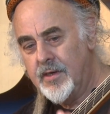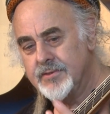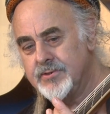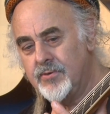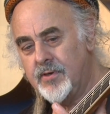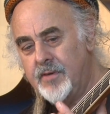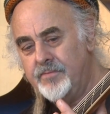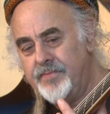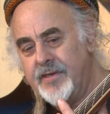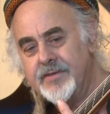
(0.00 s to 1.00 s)
So
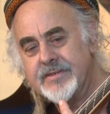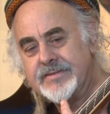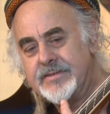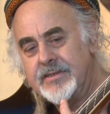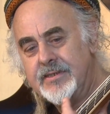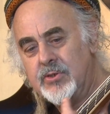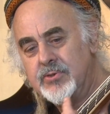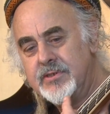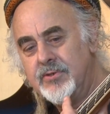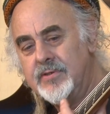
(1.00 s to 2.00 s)
I'm playing this D note
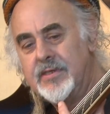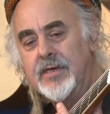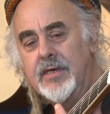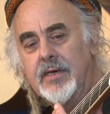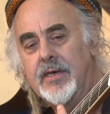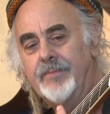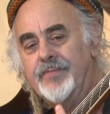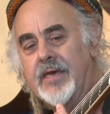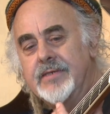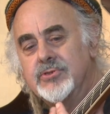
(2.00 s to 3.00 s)
here on
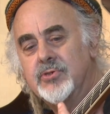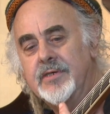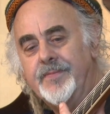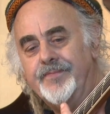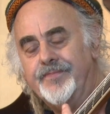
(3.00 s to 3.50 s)
the A string